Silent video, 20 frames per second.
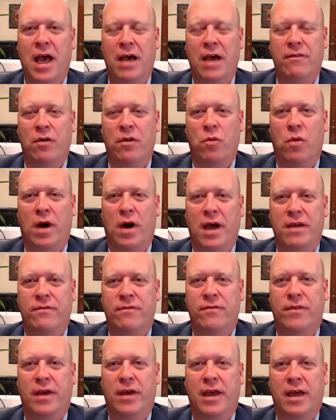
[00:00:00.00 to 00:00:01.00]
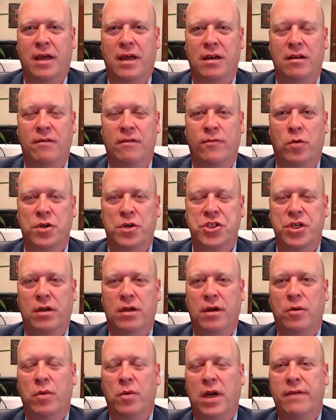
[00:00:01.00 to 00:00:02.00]
I have a wife and 4
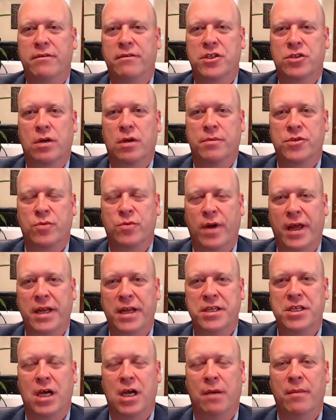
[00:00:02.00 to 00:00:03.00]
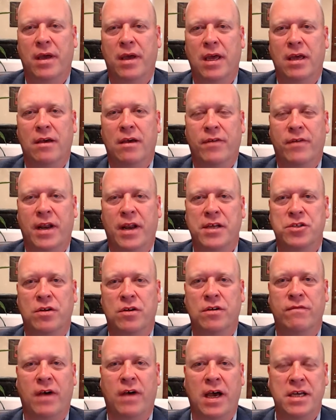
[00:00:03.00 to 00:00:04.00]
children. We live in Scripps Ranch. I'm a financial
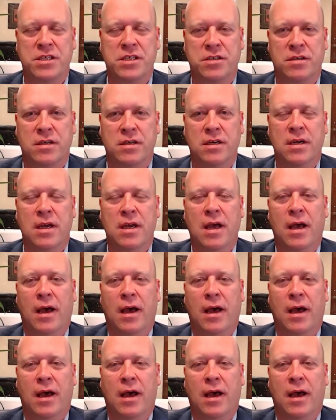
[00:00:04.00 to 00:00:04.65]
advisor.